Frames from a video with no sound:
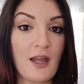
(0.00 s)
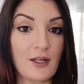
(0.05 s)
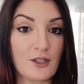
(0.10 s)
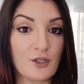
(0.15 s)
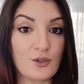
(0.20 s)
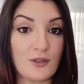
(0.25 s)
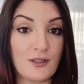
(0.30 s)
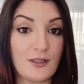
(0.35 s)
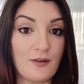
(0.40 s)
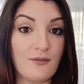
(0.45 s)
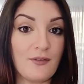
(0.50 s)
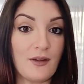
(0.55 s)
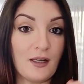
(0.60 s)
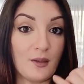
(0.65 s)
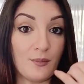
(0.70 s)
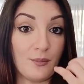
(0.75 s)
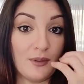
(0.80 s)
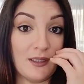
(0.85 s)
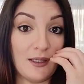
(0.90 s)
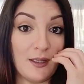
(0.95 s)
actually
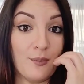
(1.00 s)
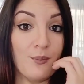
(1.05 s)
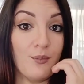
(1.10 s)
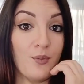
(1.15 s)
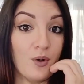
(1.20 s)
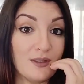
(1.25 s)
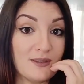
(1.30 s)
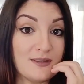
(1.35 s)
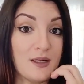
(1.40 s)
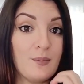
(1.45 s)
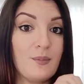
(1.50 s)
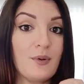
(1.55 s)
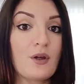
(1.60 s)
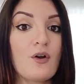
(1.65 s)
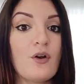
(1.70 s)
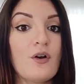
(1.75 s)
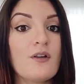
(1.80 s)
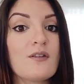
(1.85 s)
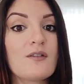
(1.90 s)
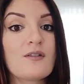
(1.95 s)
available in Malta
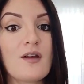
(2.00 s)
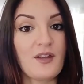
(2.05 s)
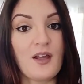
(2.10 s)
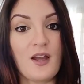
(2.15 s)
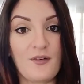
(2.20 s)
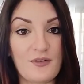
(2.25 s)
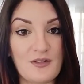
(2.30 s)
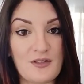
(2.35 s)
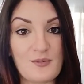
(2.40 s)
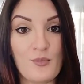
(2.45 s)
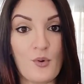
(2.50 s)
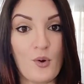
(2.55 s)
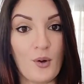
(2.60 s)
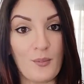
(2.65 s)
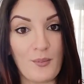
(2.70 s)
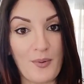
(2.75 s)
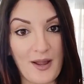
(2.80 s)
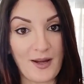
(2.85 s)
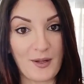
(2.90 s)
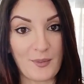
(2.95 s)
because I have a small
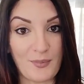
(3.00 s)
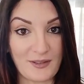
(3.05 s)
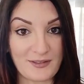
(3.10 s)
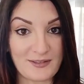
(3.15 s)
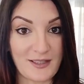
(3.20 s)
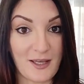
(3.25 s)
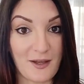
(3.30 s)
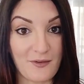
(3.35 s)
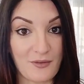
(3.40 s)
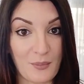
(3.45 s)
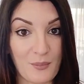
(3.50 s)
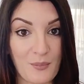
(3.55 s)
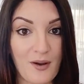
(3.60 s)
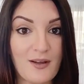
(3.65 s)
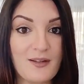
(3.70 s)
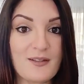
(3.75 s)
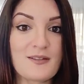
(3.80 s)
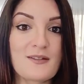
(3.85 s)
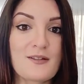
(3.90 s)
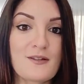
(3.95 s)
back but a heavy
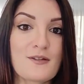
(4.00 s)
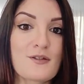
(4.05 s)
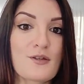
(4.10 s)
bust,